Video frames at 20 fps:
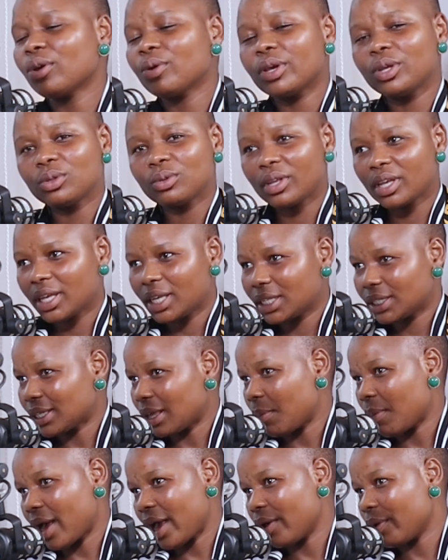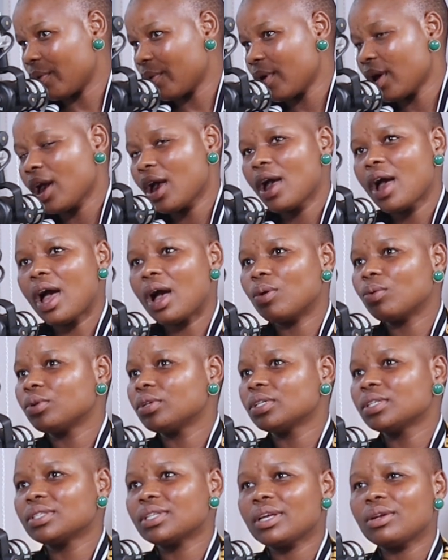I
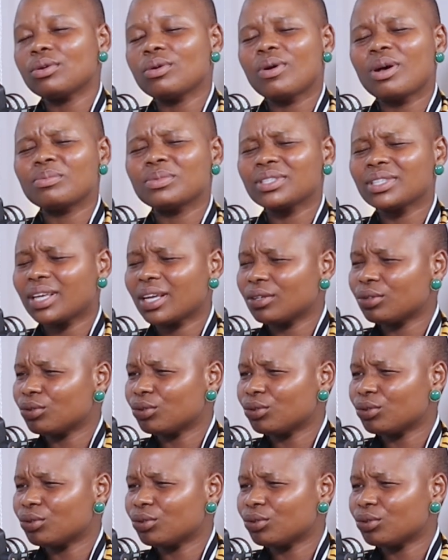wouldn't say, no, I'm